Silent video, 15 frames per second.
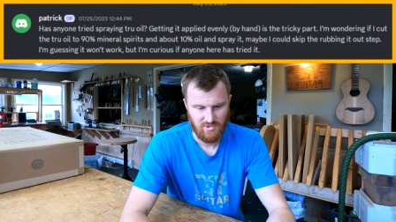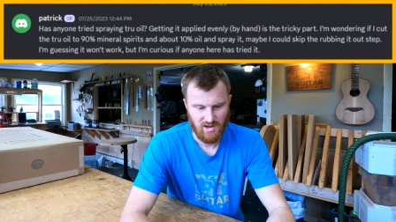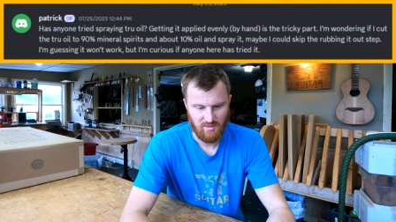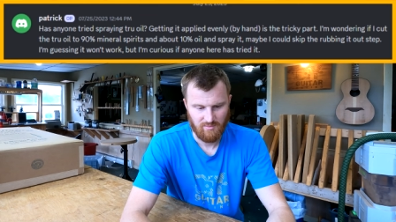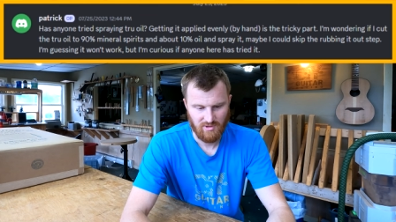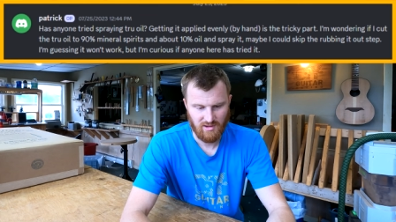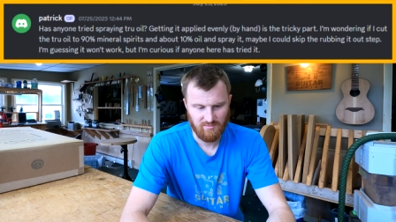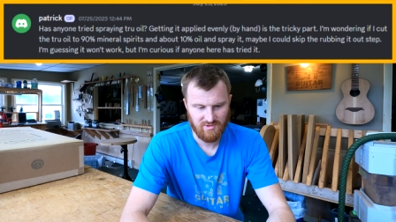Uh,
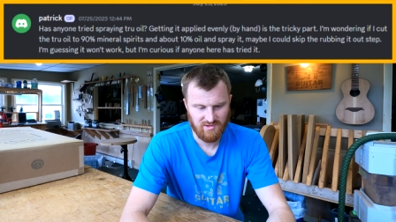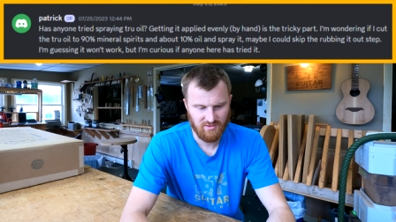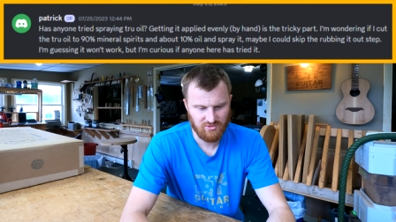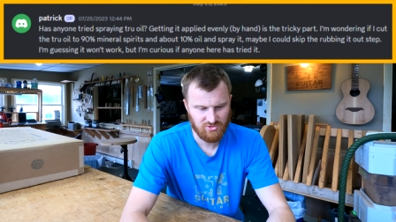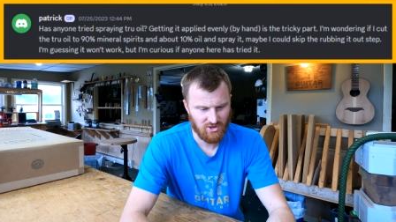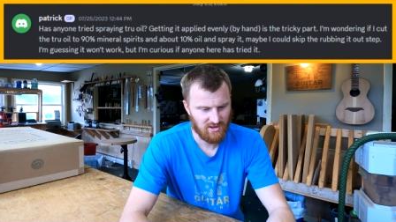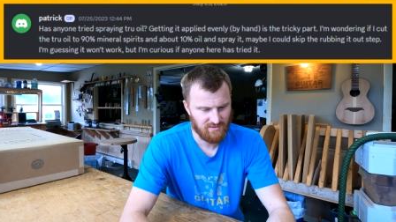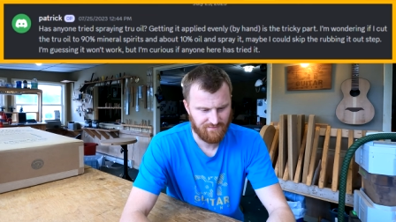but I'm still
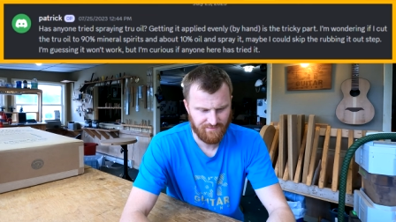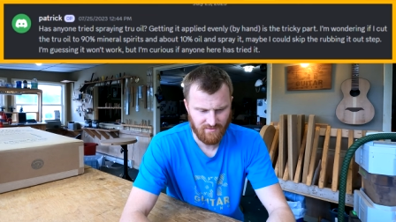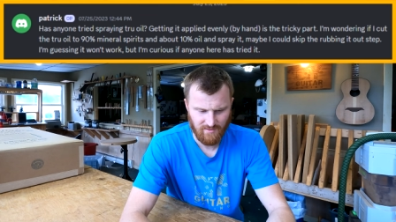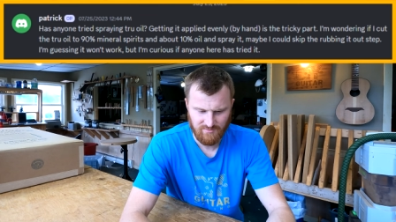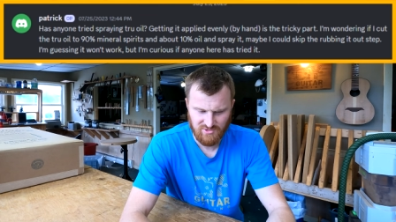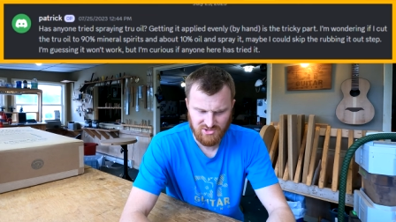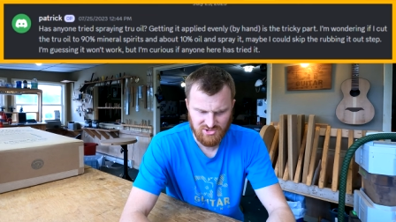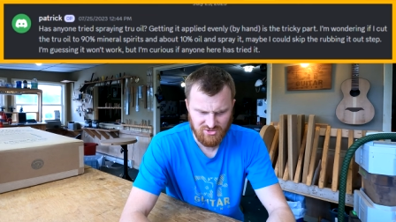trying to,
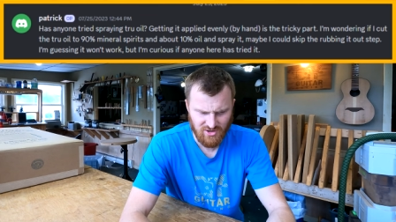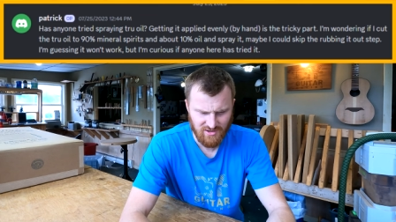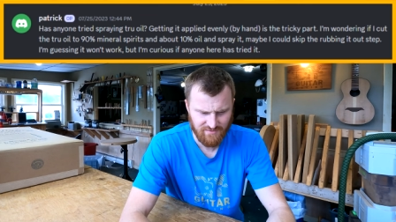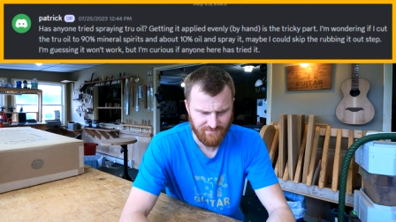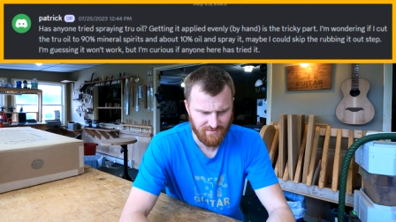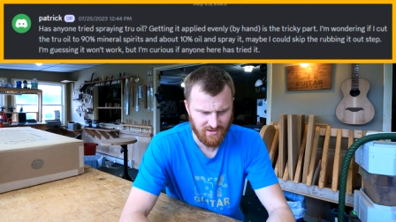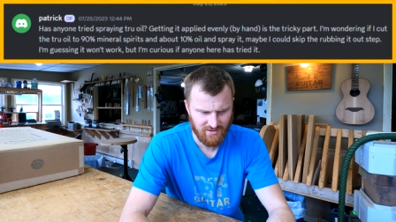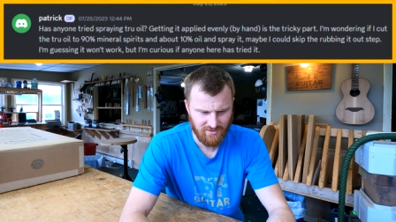I'm just trying
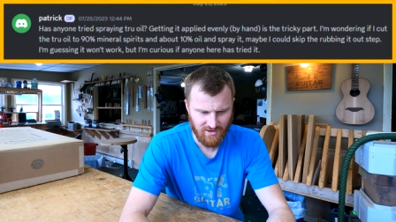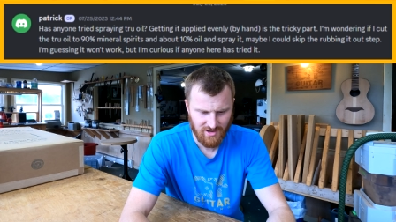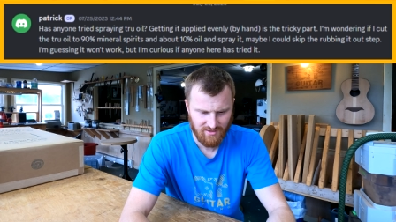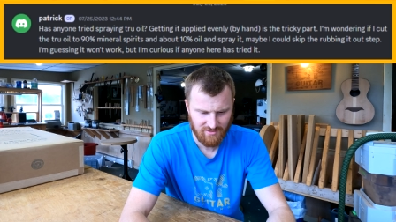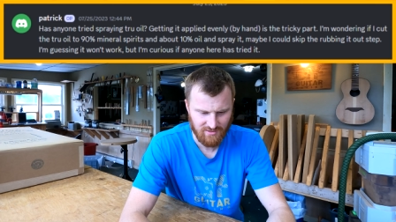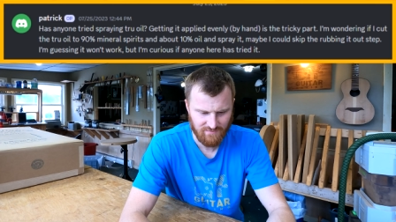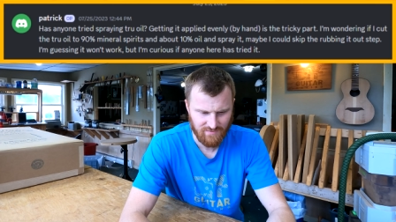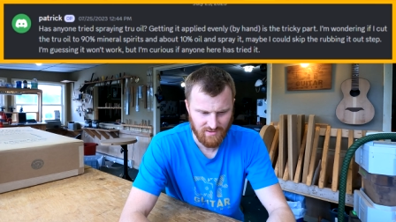to figure
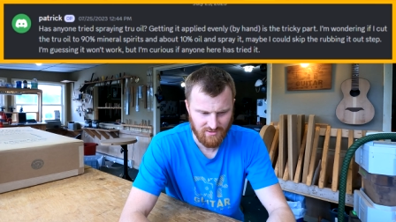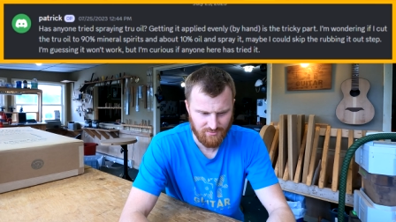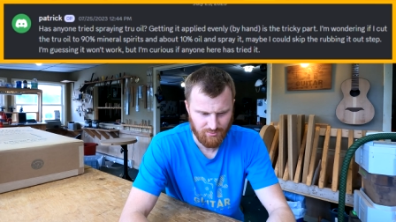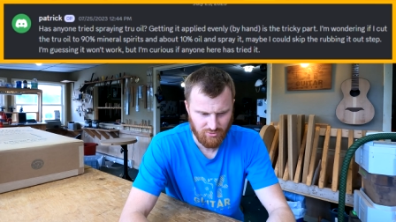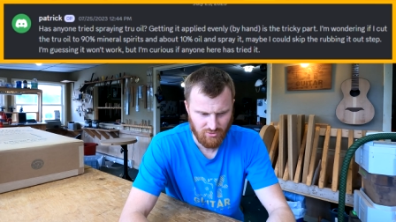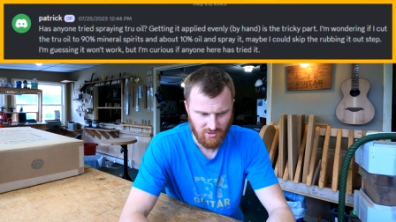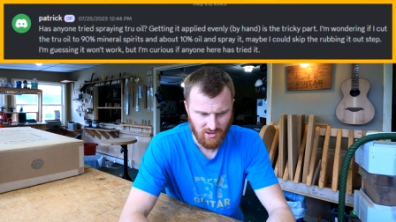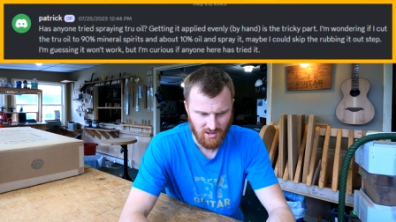out if this
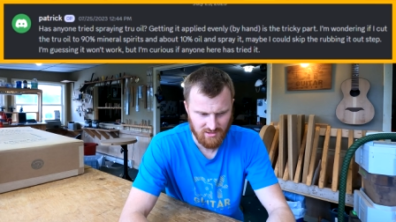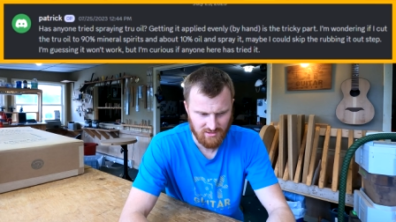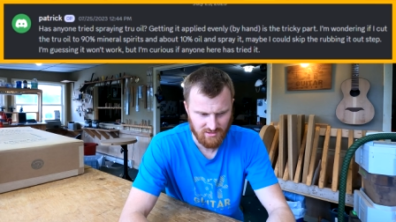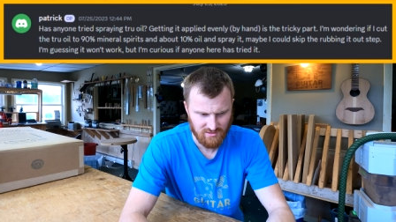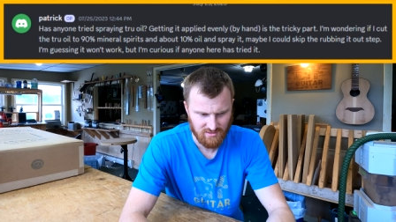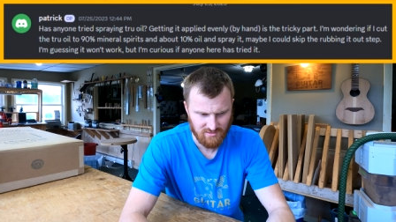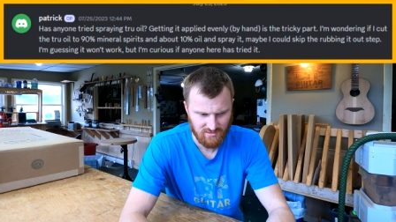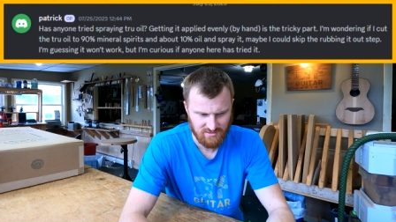
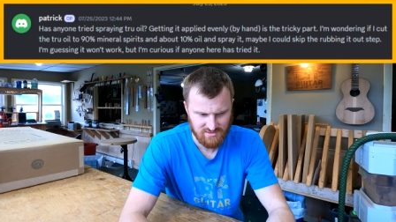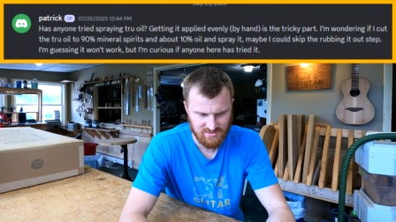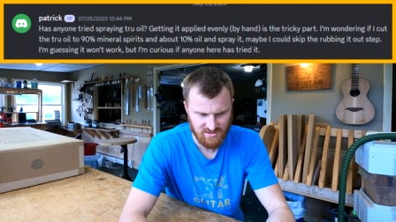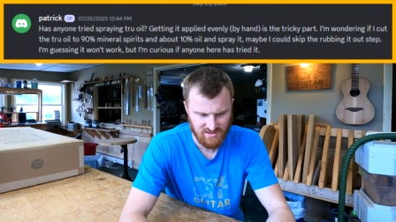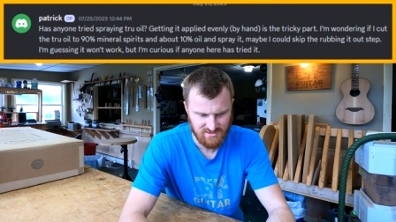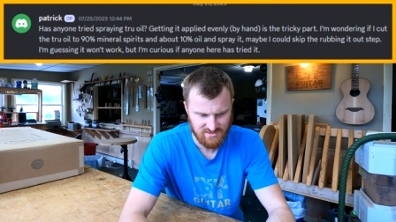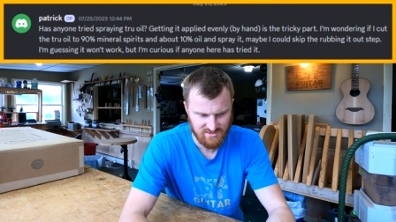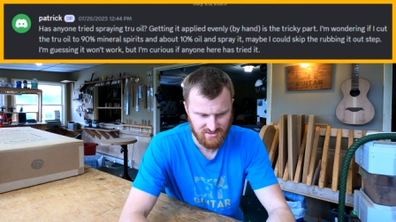product
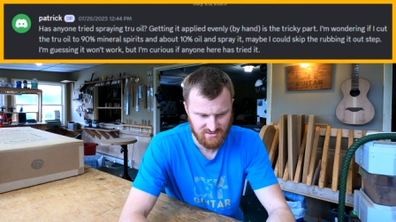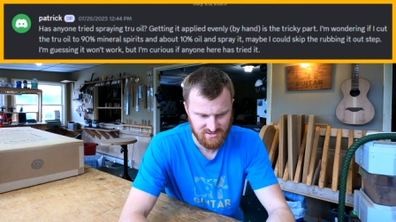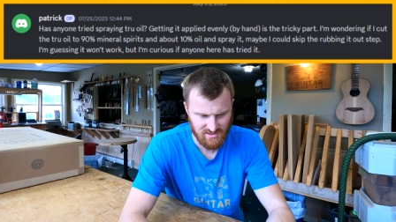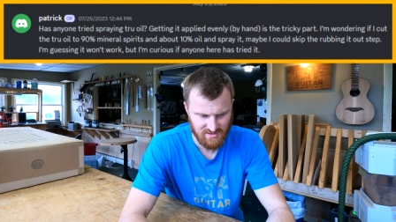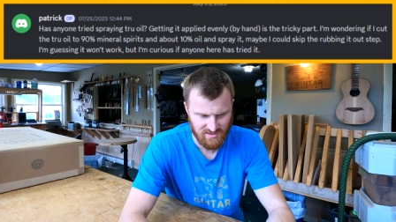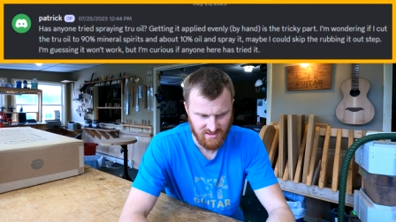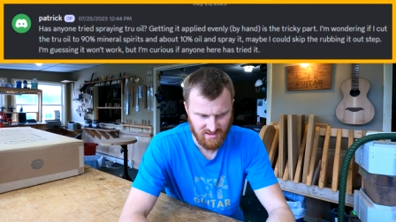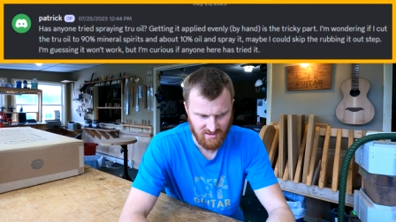exists, because
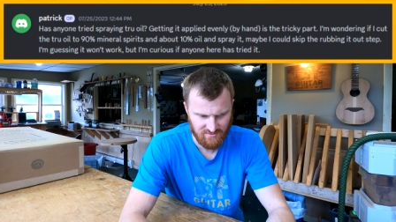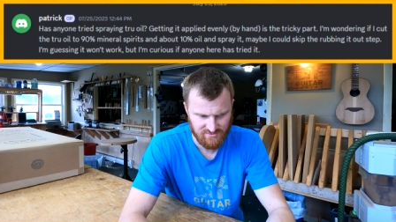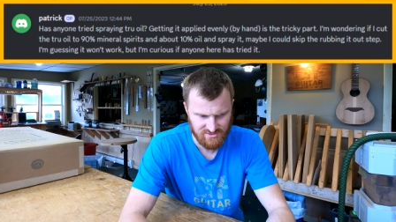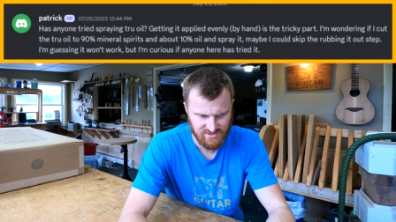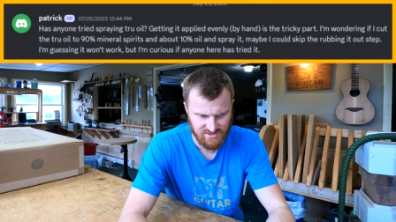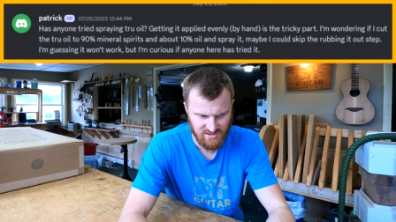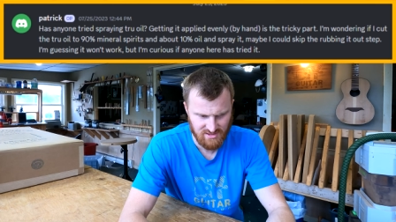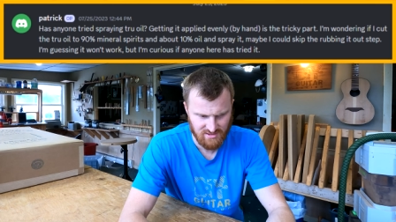I think I've
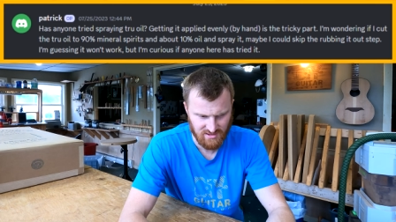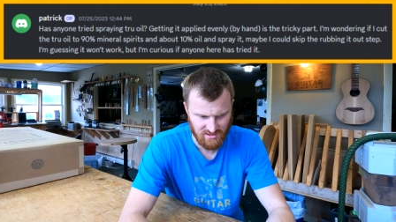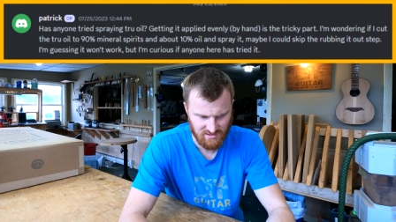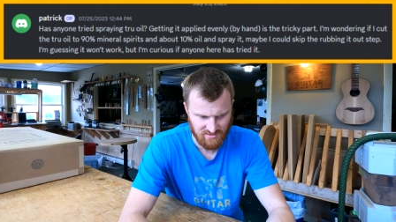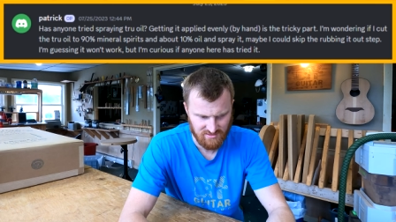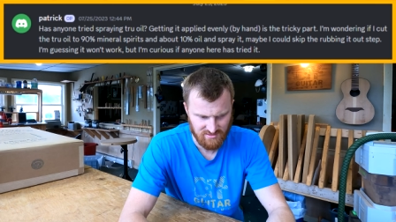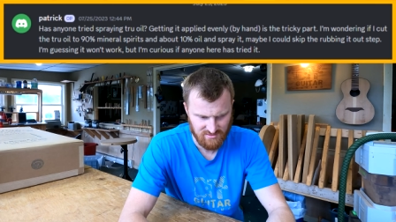seen it.